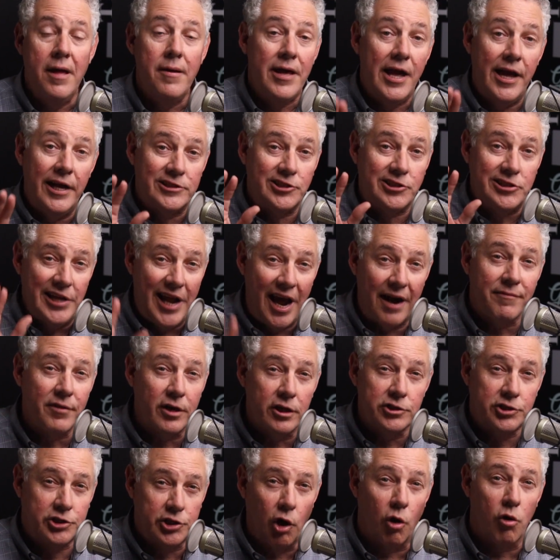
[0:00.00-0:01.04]
It's never
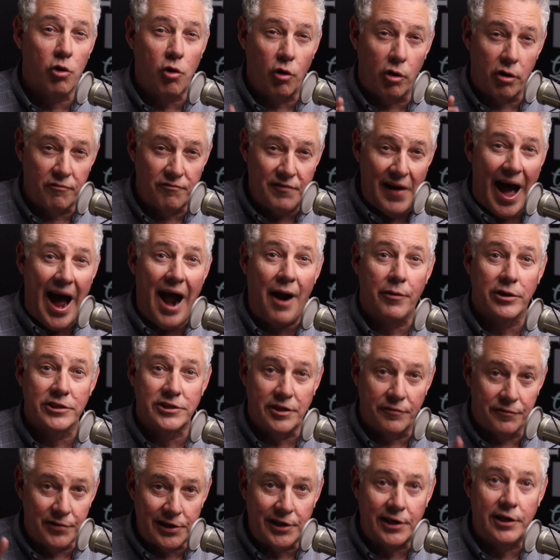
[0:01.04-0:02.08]
a joke on a
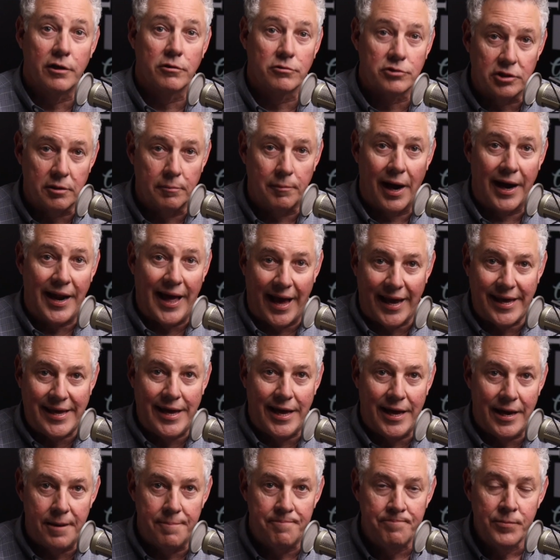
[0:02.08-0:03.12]
virus if it kills somebody. I
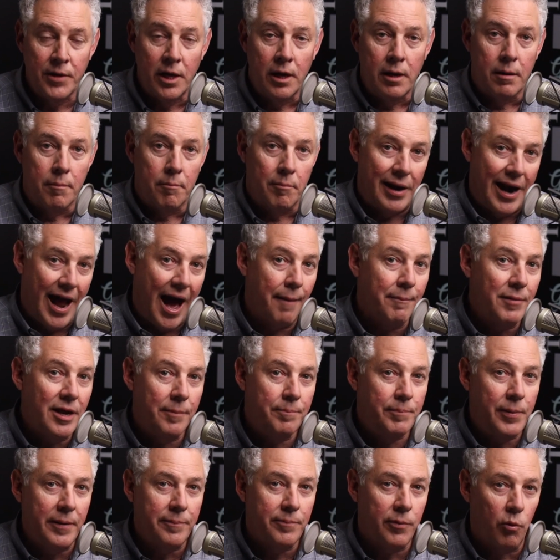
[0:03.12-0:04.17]
get it. But how many
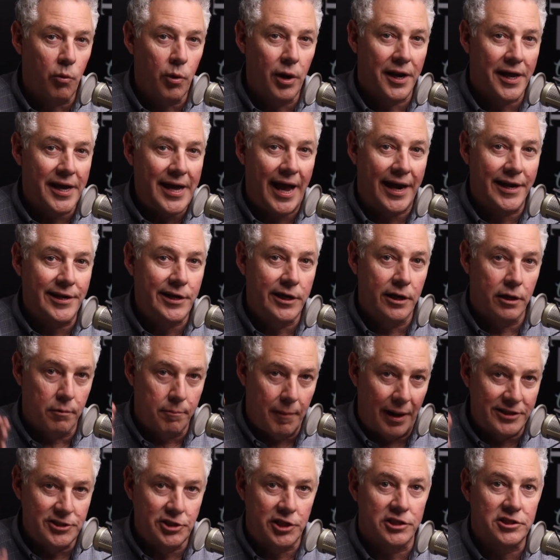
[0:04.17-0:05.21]
people really got killed
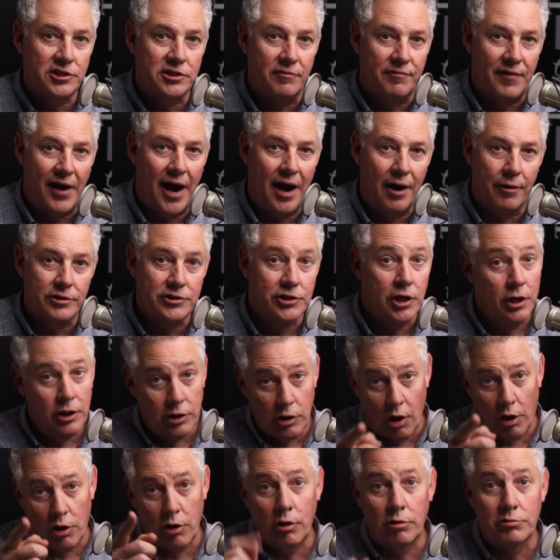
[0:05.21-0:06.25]
by just the virus?
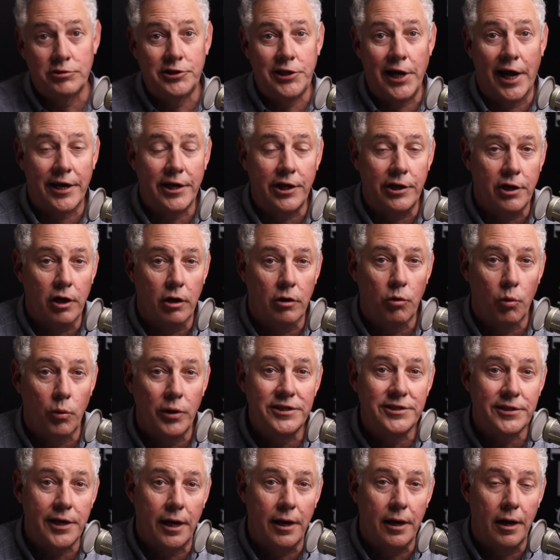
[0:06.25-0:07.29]
You ought to go check in your
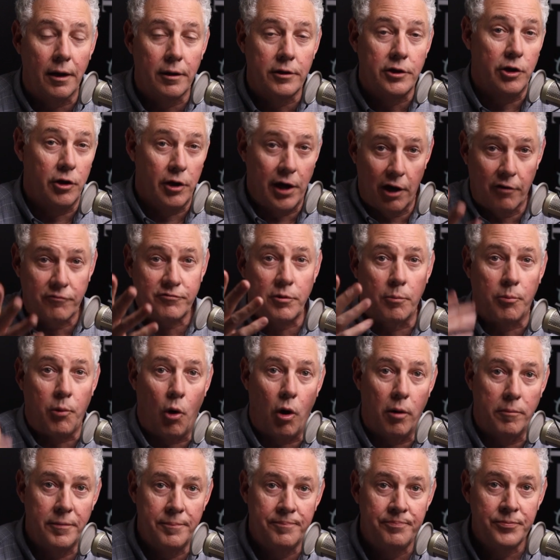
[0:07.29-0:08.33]
Louisiana, in your health
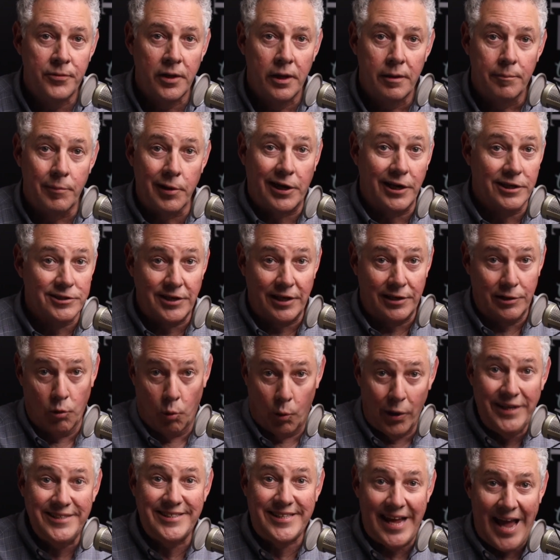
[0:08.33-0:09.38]
department, because in
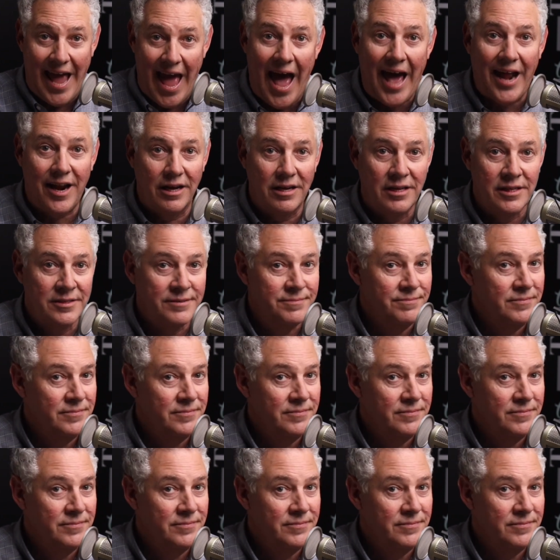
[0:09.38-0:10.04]
Louisiana,